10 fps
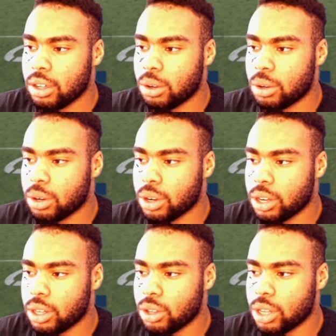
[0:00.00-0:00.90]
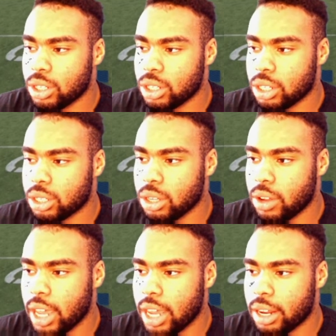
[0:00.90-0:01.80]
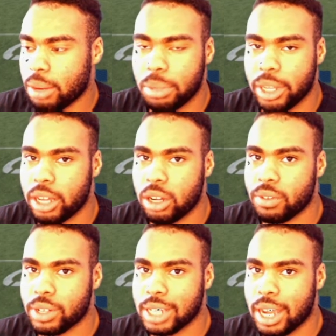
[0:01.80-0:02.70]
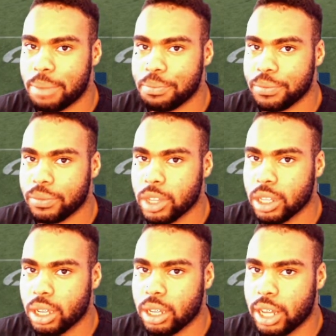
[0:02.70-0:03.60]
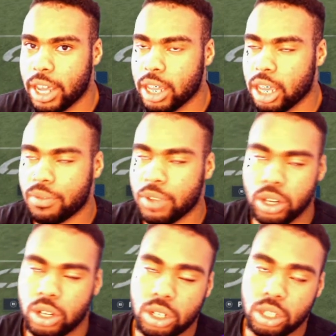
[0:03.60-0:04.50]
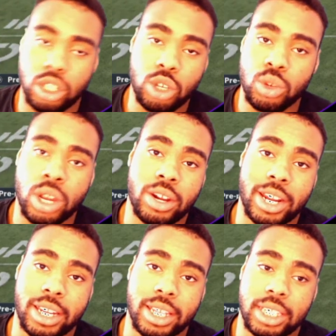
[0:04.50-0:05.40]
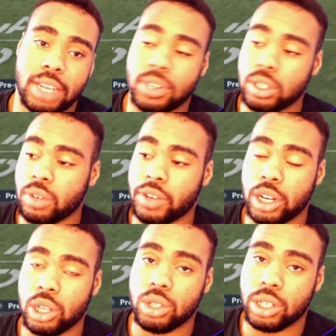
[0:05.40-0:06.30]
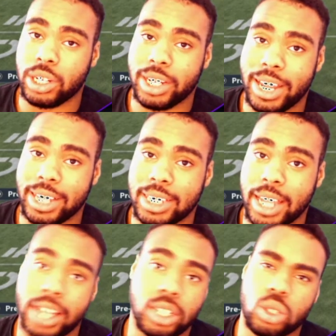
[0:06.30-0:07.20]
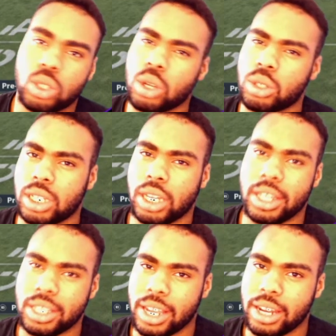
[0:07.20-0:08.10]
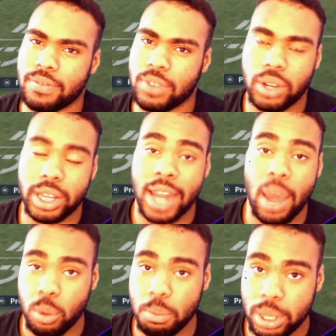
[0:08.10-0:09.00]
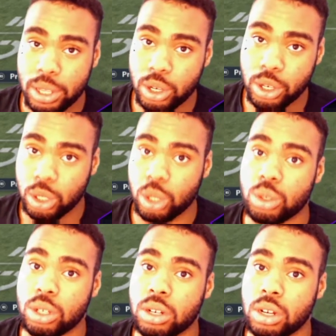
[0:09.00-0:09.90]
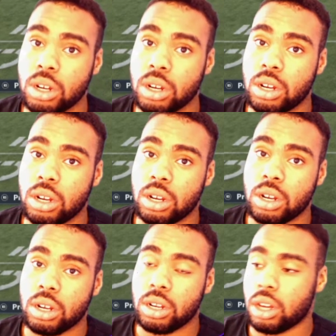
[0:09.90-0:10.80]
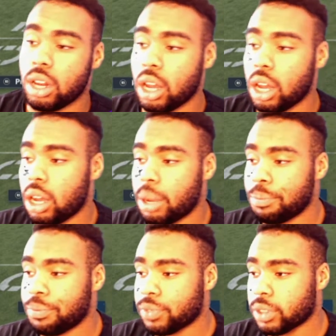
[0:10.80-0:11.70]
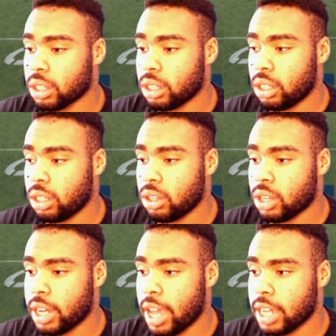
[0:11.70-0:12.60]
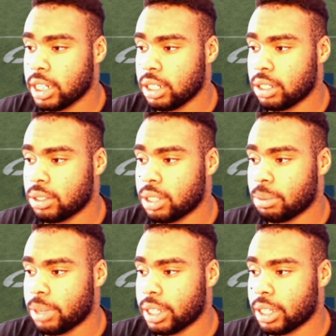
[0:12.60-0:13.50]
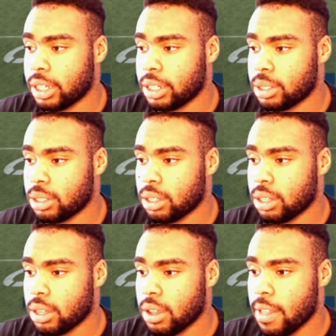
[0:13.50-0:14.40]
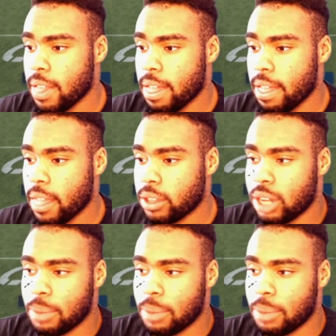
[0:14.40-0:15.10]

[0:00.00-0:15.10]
or you can just go ahead and play it over top Like if you know that safety is over there using her in that side, just go to the other side of the field and that will be your user. You can actually do something like this. So that